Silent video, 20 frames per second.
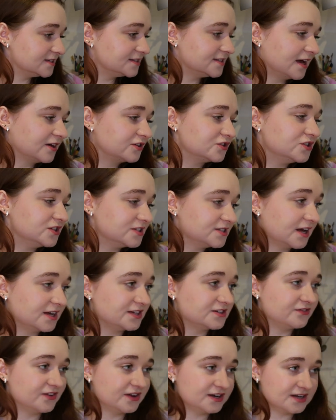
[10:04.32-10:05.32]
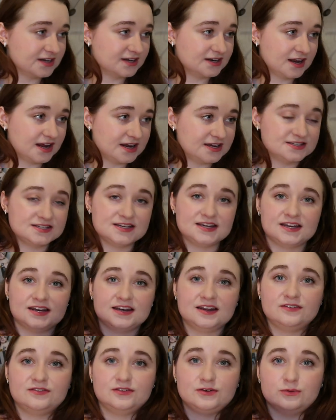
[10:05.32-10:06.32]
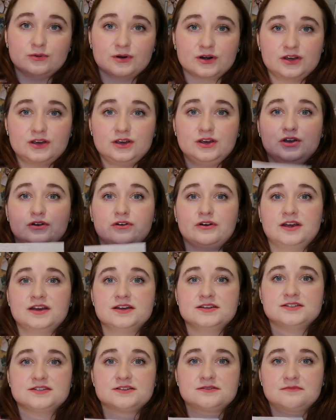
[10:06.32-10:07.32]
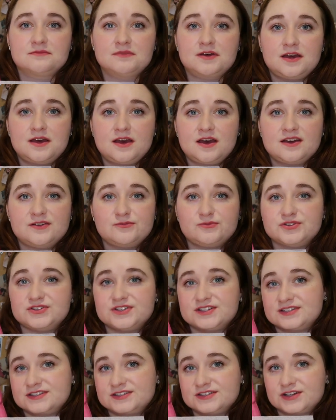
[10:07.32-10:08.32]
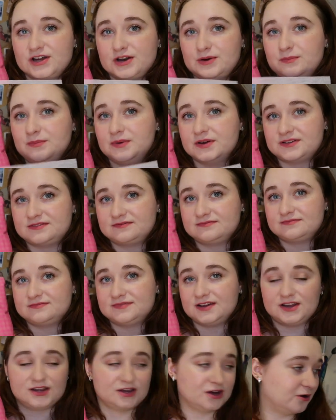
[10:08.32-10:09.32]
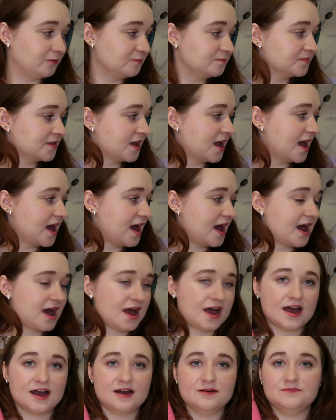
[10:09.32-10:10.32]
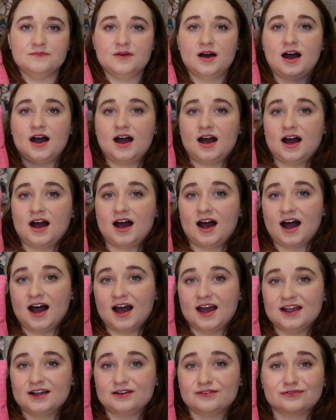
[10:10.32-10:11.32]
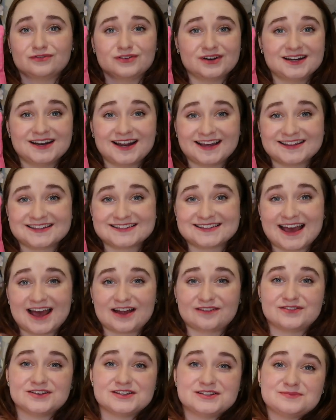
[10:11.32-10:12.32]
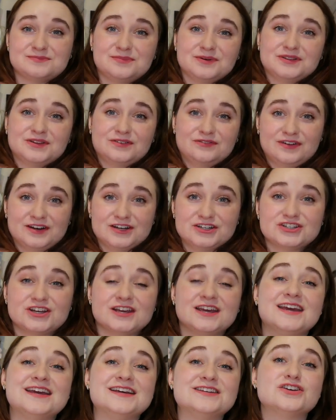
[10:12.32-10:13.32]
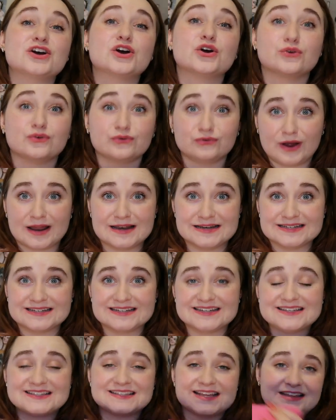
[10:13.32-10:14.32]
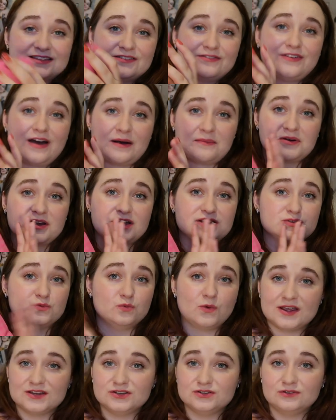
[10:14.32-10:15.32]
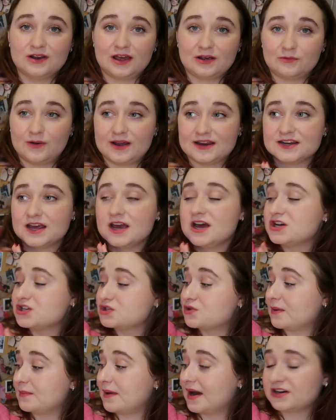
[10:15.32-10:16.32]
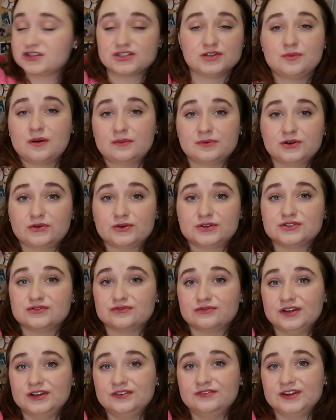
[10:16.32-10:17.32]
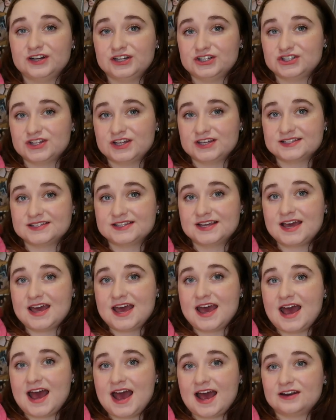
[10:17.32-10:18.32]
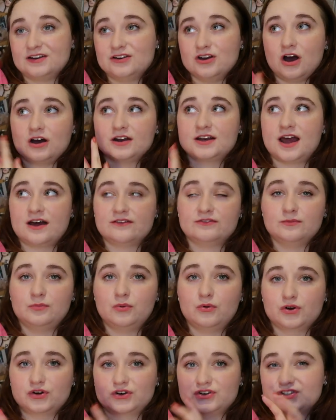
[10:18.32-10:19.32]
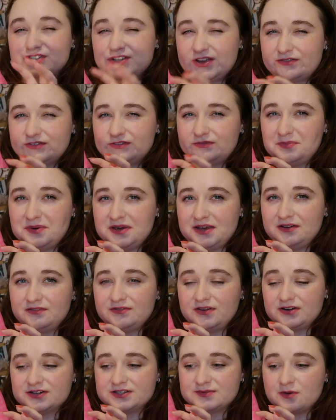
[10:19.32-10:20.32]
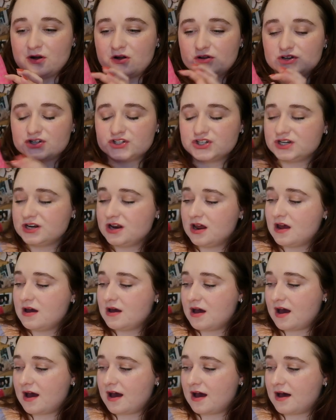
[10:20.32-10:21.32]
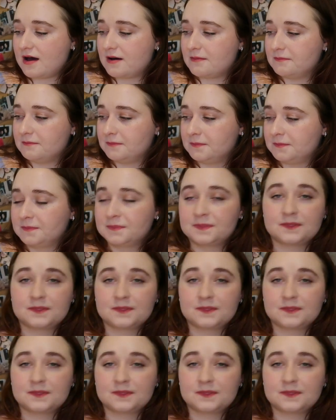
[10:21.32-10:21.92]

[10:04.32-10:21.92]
is actually the size of it in 18, if you were curious, which isn't done, but there you go. I really like this canvas, but the finishing is horrendous and the fabric is way too lightweight. So I'm actually probably going to refinish this and not have a border and just have it being a very small cushion. It's